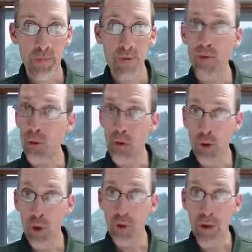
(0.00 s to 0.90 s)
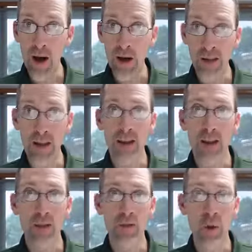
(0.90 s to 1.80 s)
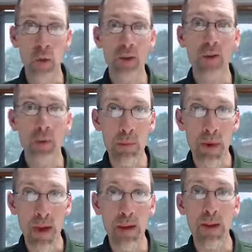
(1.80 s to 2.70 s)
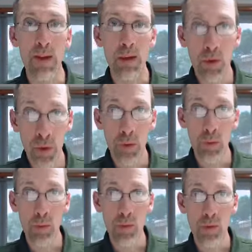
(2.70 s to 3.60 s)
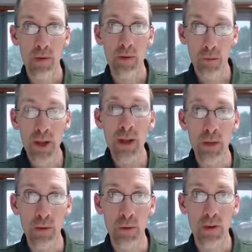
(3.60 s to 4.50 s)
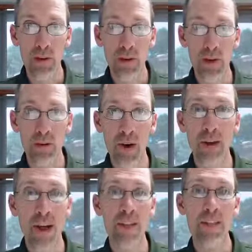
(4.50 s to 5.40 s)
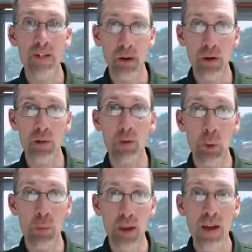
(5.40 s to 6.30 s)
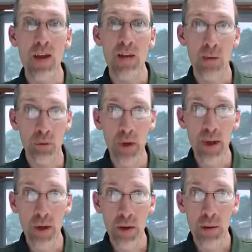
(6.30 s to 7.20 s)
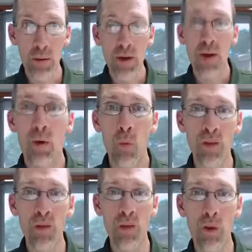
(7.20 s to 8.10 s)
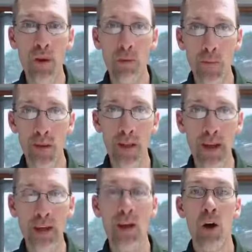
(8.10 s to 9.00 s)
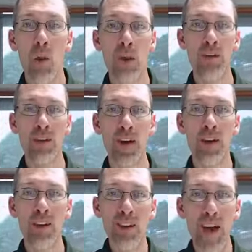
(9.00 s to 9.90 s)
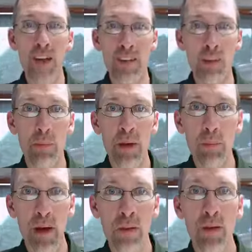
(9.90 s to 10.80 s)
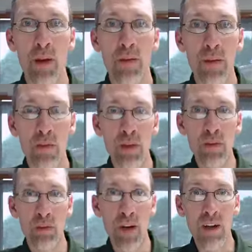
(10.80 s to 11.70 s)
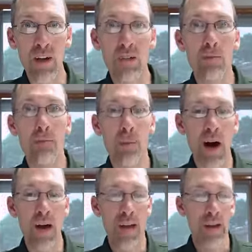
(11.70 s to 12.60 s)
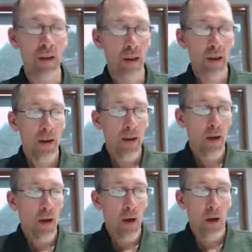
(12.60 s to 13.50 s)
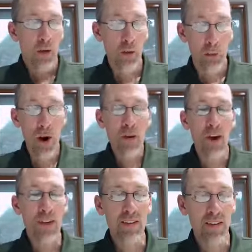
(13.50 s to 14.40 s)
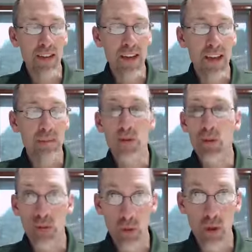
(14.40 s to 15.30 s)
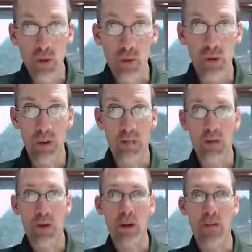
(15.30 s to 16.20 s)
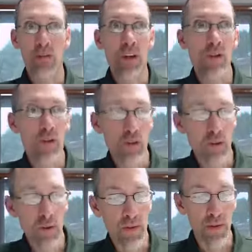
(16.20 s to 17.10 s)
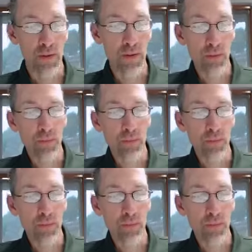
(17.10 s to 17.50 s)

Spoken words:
So your body is going to be made new, renewed, all right? And this earth will be renewed. What's it going to be like? Well, let's talk today a little bit about the resurrected body. So Paul writes in verse 42 of chapter 15 of 1 Corinthians,